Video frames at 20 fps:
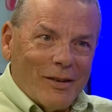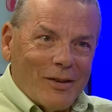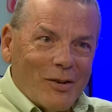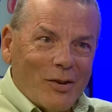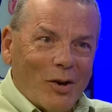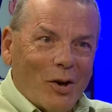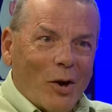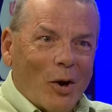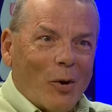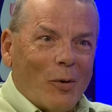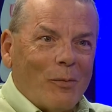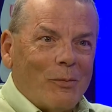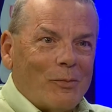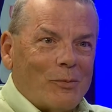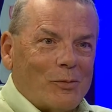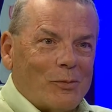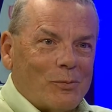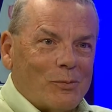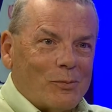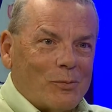You know,
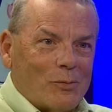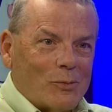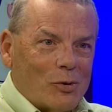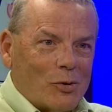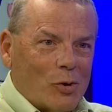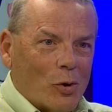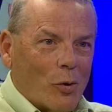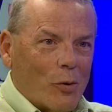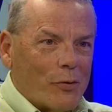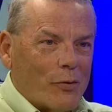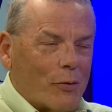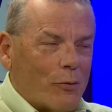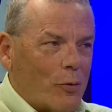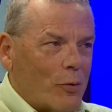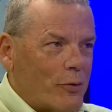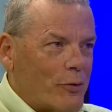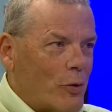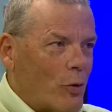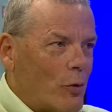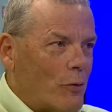mm-hmm. Joseph
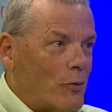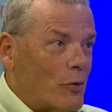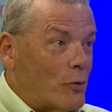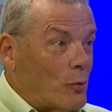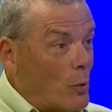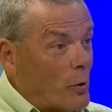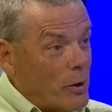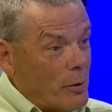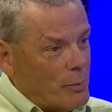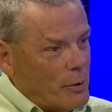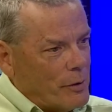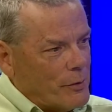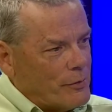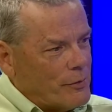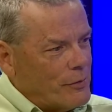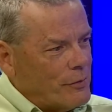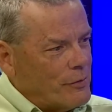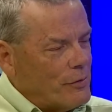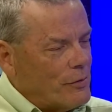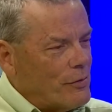was sold for 20
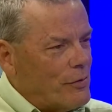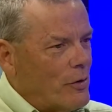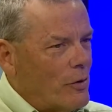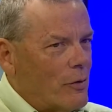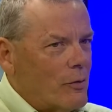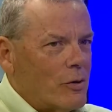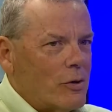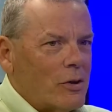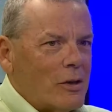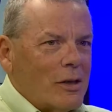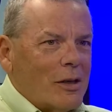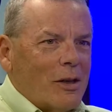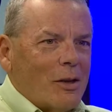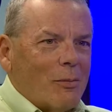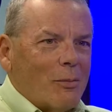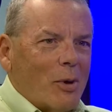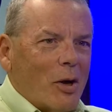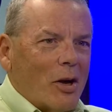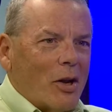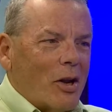pieces of silver,
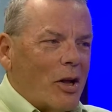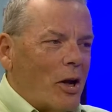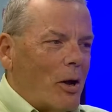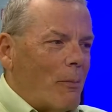but